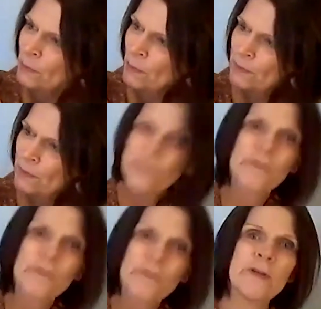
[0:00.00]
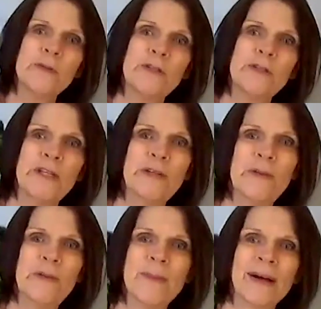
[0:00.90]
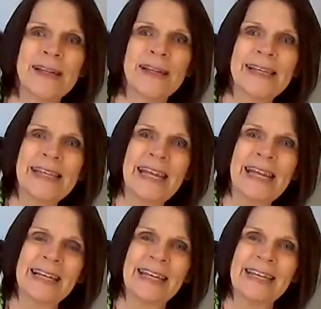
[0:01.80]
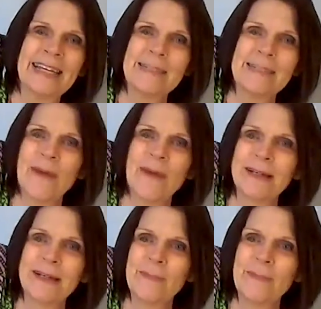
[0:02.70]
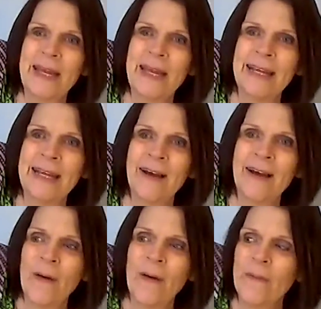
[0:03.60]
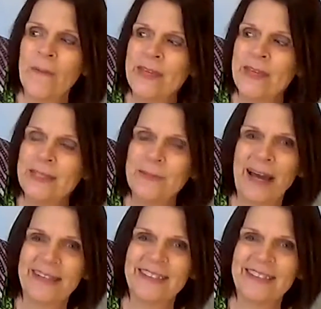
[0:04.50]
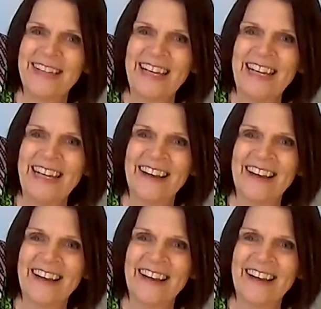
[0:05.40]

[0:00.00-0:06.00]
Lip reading: What fruit do you might think that this might be on this pattern here?